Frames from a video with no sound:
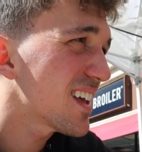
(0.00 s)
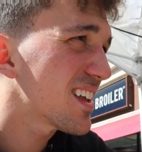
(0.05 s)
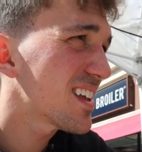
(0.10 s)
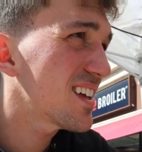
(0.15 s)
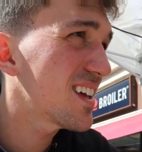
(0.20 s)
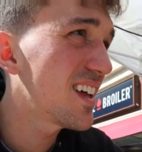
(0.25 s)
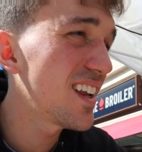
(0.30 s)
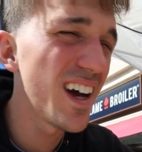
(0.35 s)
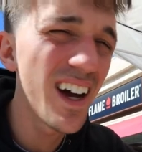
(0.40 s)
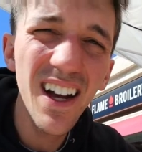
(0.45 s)

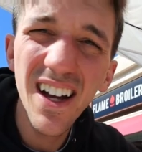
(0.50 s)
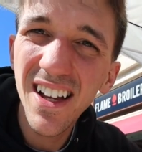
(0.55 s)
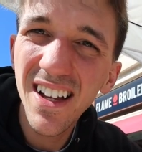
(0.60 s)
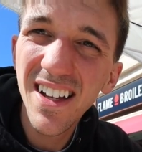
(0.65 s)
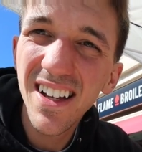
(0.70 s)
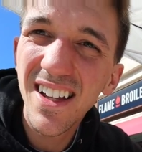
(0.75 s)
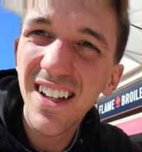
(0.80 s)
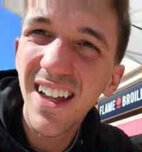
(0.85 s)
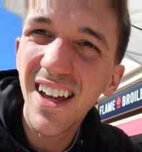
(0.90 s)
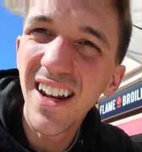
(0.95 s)

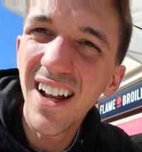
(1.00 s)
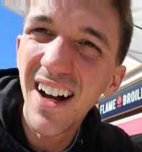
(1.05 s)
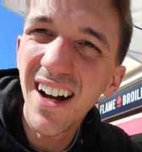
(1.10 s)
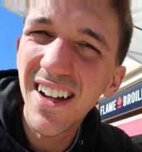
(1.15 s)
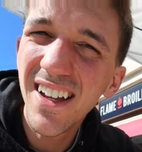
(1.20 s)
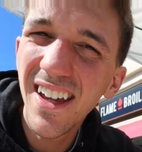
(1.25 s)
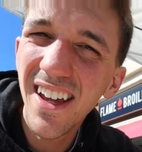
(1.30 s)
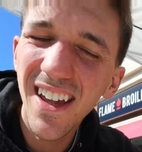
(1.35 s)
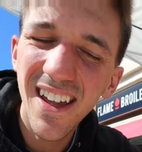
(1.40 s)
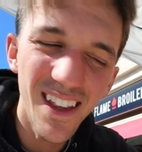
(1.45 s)

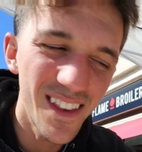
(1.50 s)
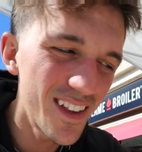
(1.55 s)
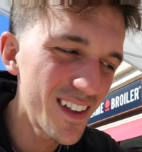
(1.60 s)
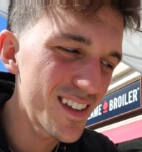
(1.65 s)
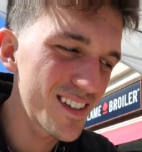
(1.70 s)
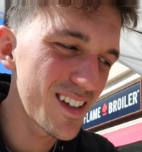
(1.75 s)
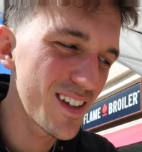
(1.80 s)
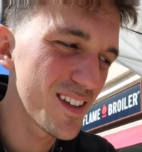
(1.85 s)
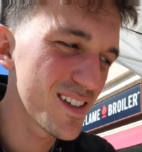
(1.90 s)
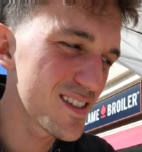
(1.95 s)
Karage? I think
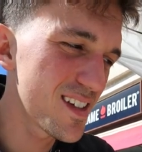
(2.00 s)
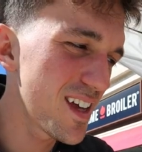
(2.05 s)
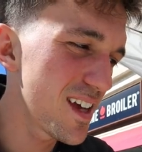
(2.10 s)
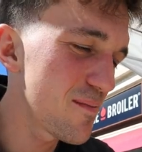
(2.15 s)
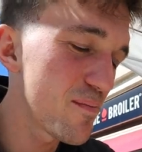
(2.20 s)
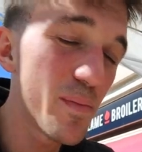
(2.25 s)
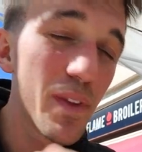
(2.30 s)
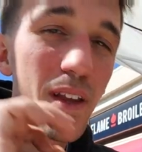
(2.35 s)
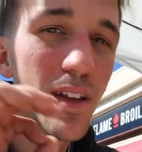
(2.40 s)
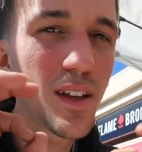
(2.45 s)
that's how you say
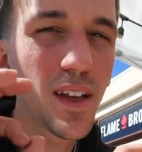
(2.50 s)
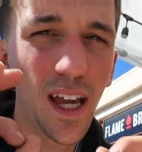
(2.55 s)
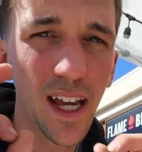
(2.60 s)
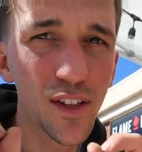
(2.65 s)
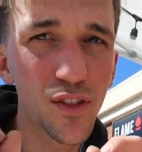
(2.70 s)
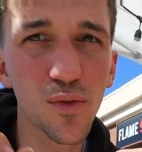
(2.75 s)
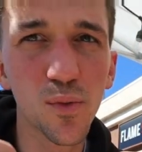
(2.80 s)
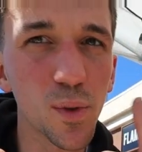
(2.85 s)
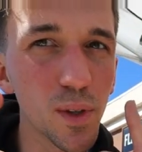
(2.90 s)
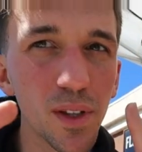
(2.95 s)
it.
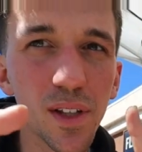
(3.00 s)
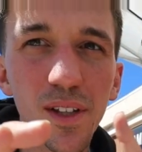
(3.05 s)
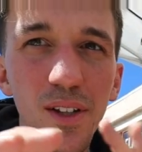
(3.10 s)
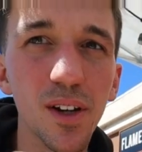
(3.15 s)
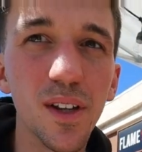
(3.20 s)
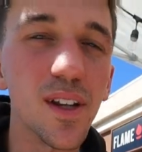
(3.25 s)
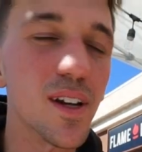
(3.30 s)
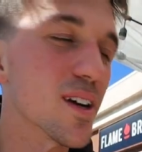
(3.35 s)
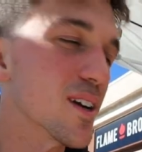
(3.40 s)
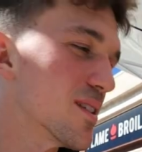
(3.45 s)
It's really
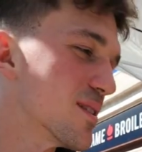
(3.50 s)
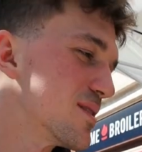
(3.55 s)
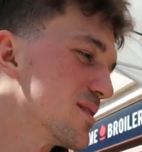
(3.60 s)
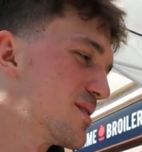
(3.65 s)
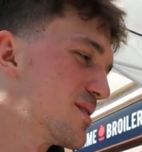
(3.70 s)
good here.